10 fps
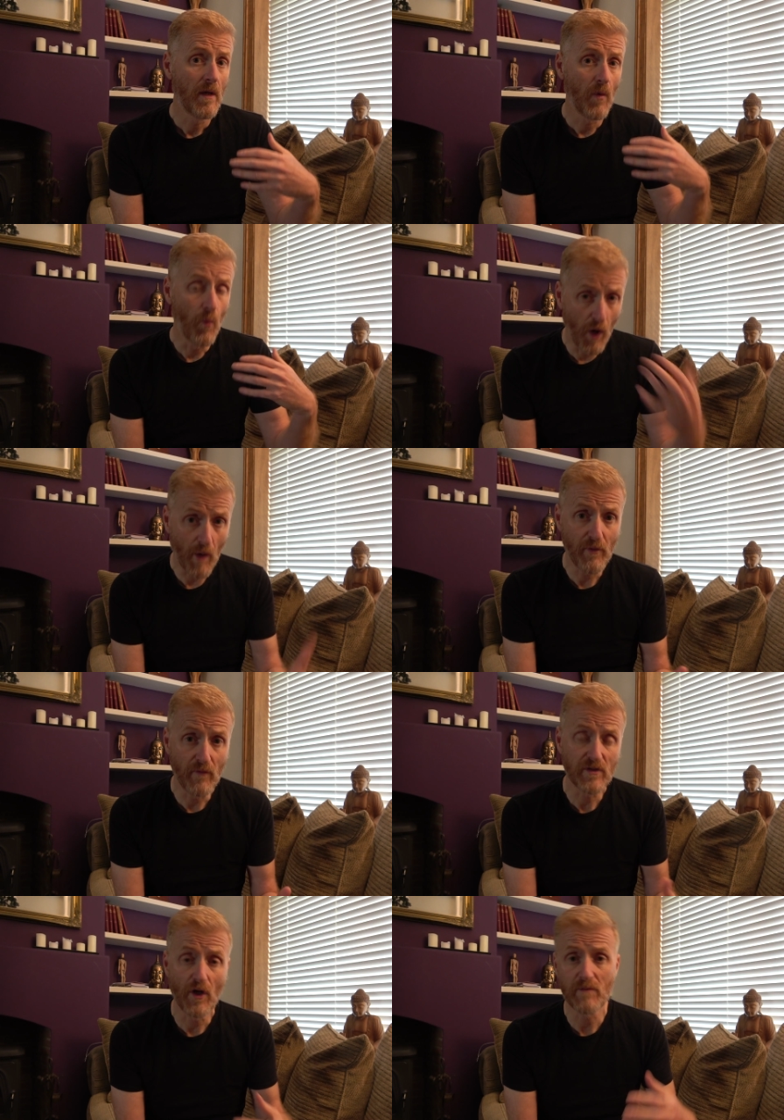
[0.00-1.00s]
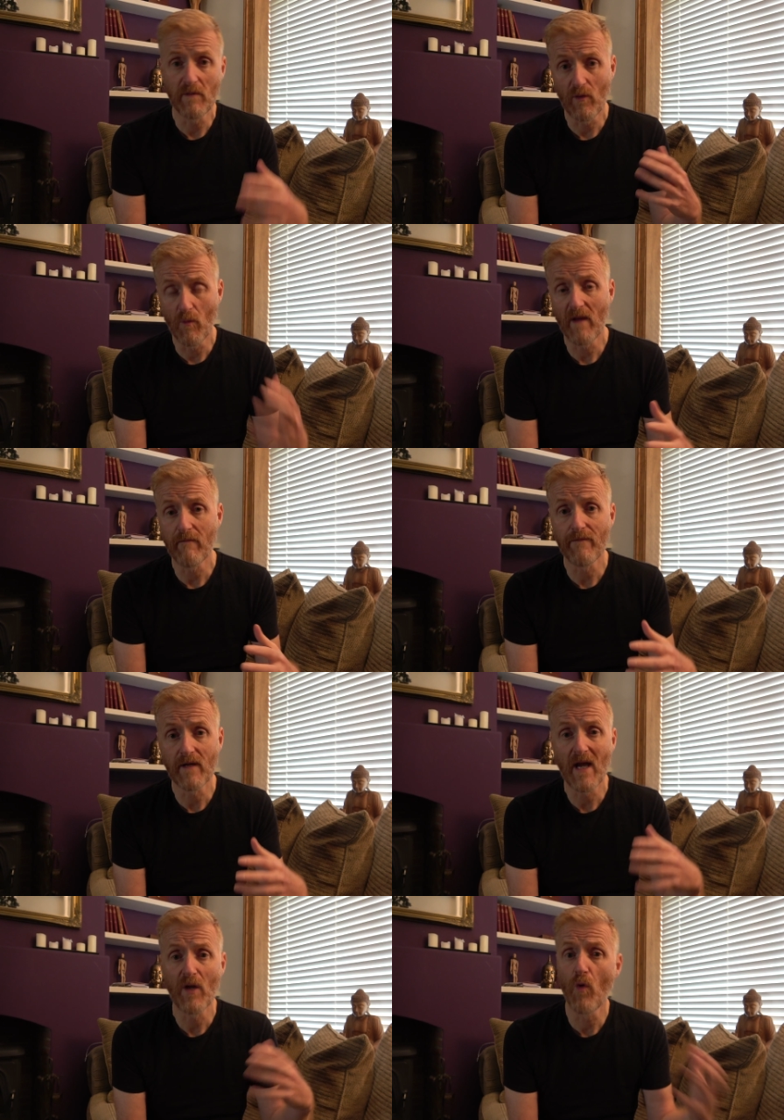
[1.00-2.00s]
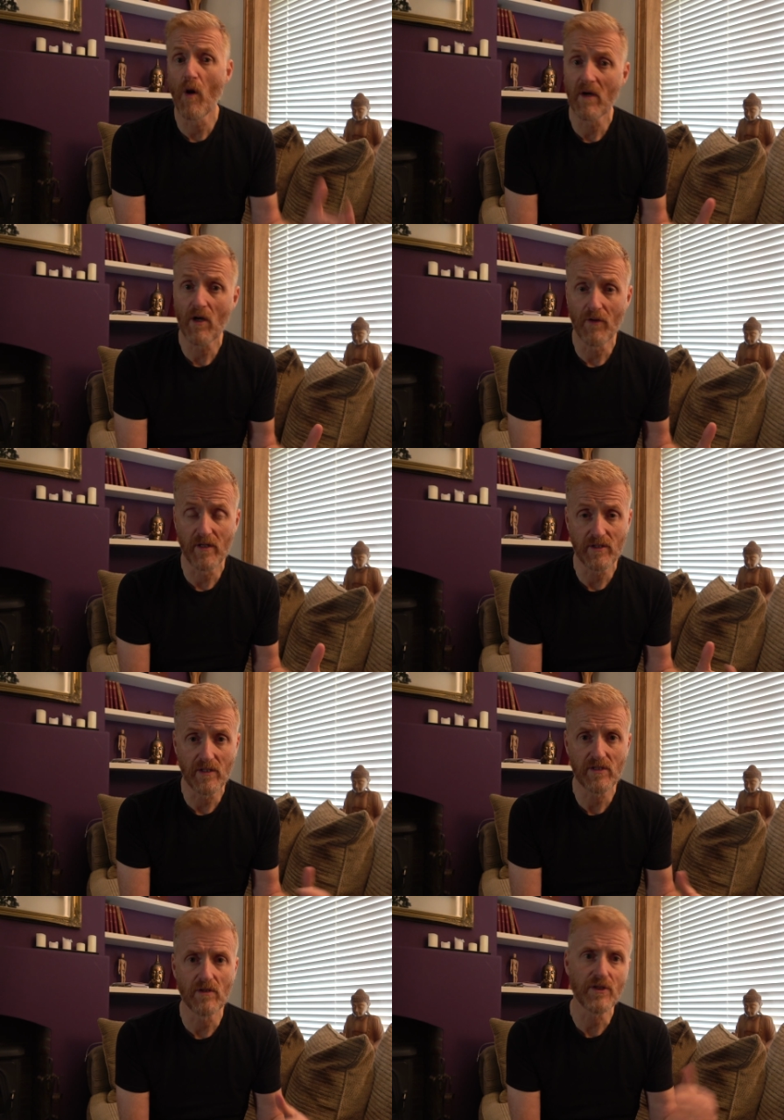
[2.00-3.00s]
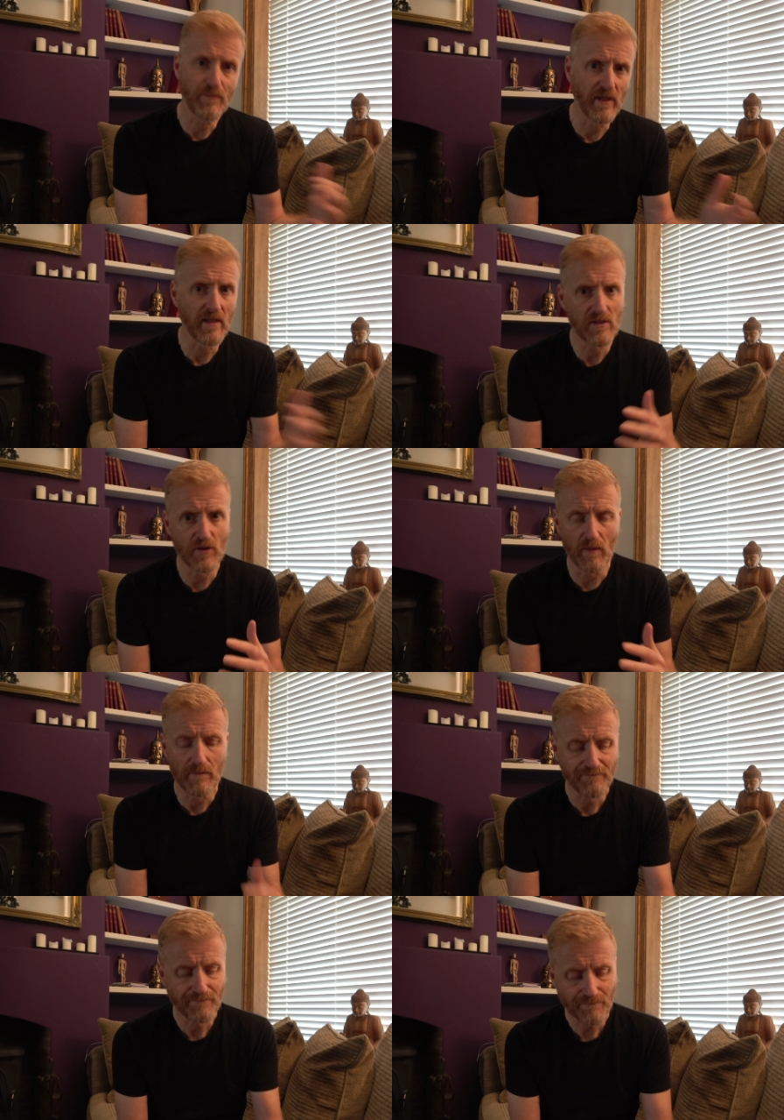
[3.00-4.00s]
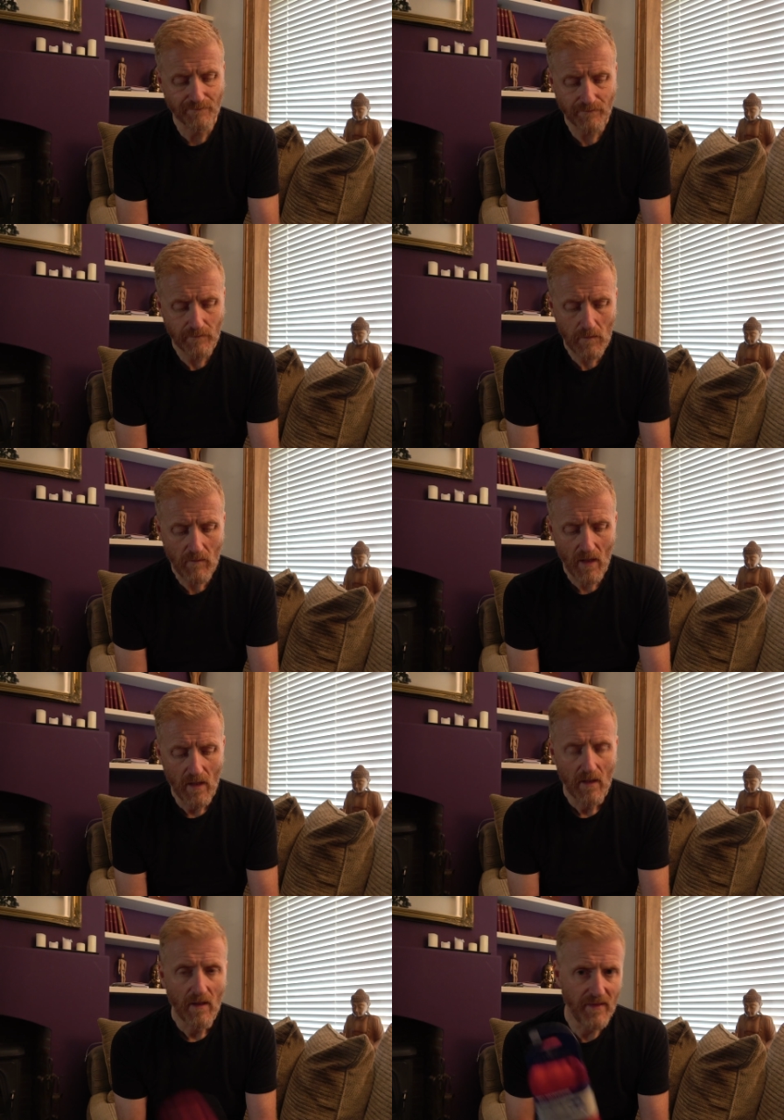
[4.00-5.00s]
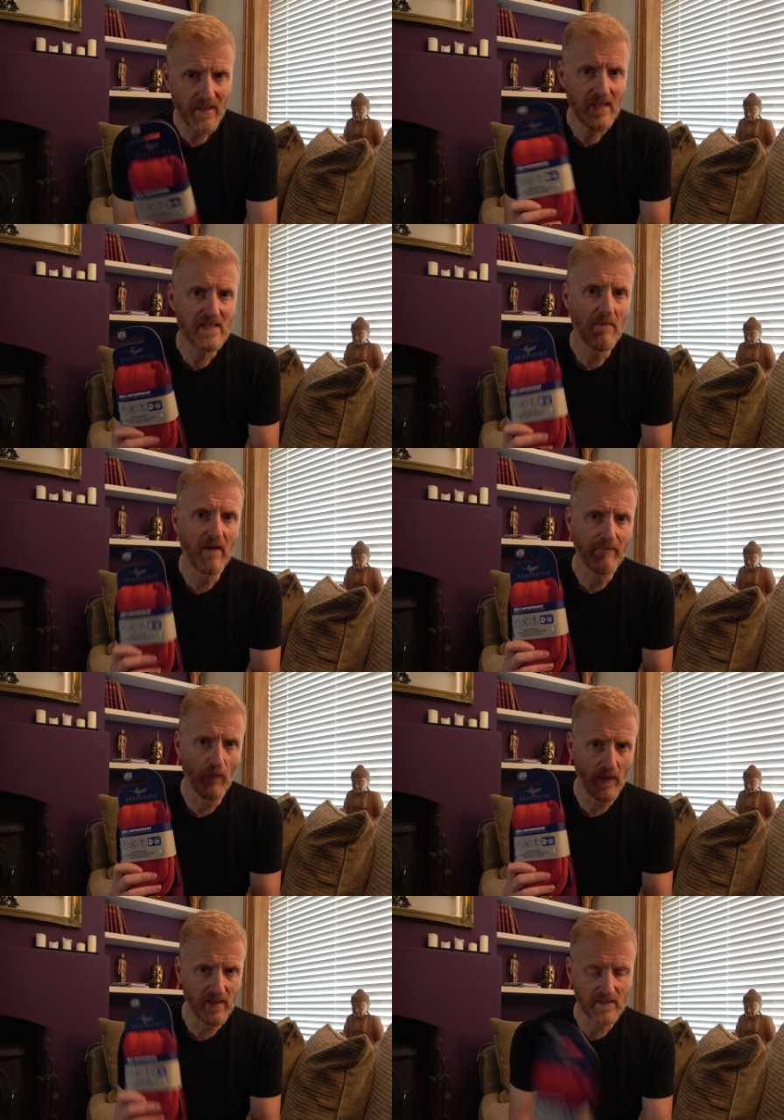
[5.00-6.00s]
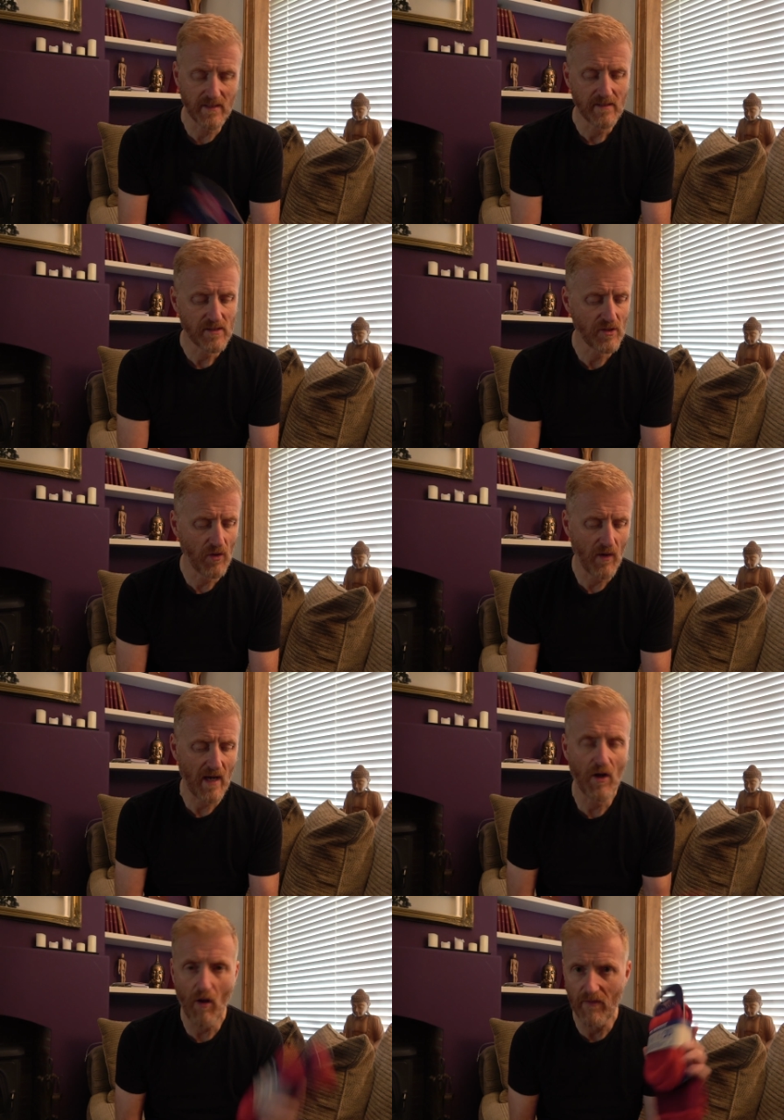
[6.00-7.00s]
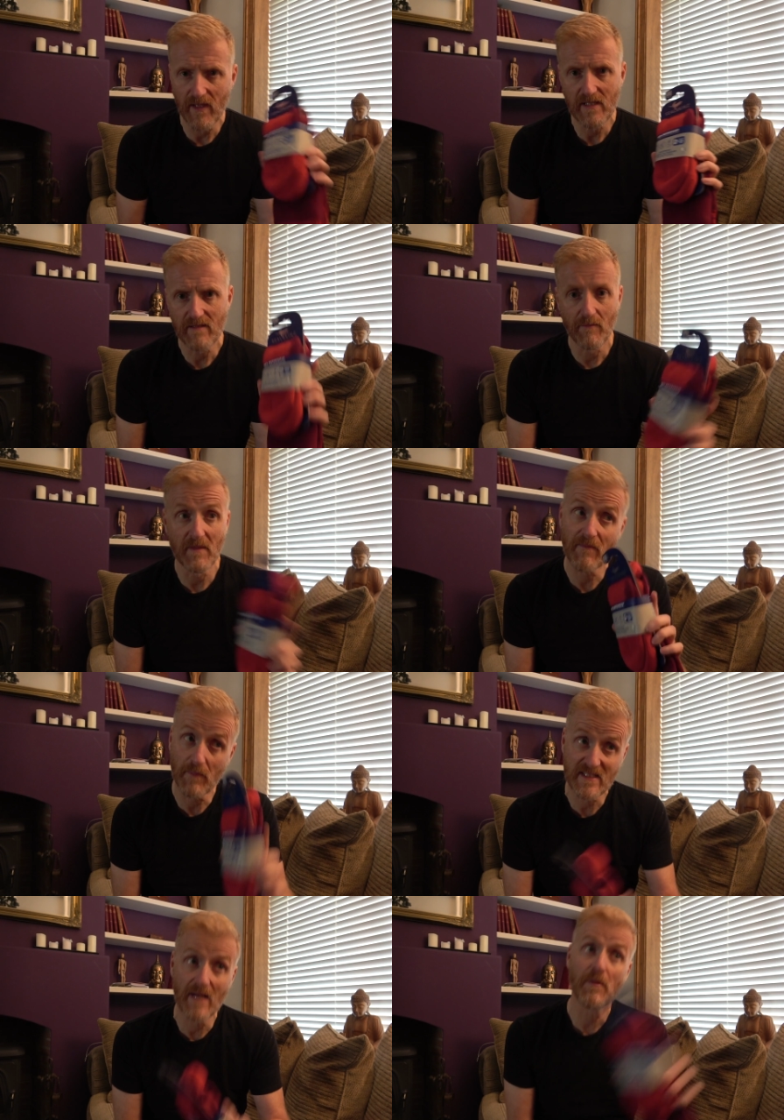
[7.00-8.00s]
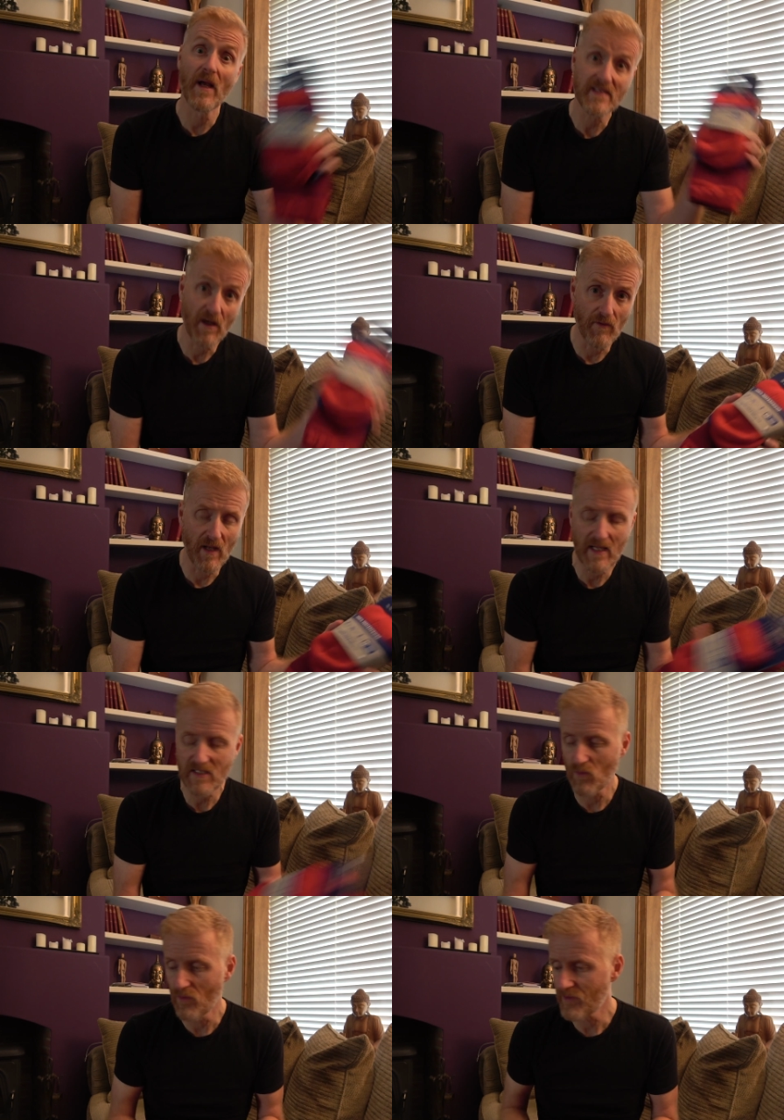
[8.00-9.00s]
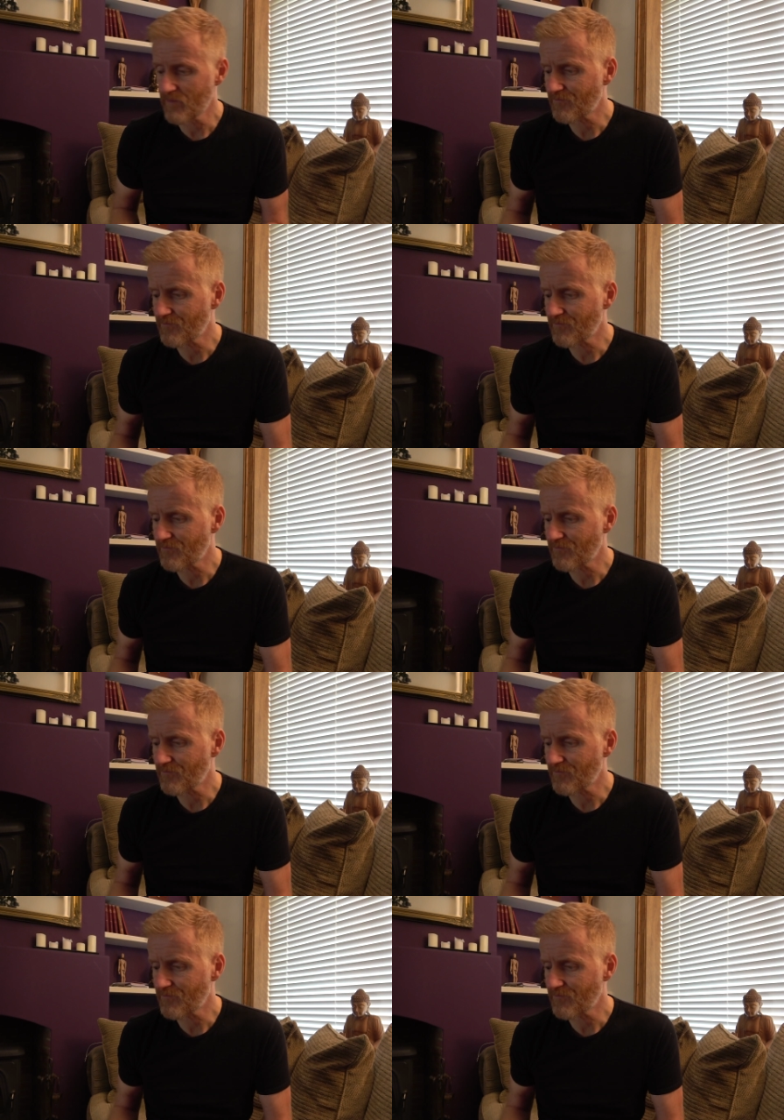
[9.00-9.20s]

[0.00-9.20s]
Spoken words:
waterproof socks, but they were meant for kind of warmer conditions, so spring and summer. These are meant for winter. So I got these from the same place I got the last ones.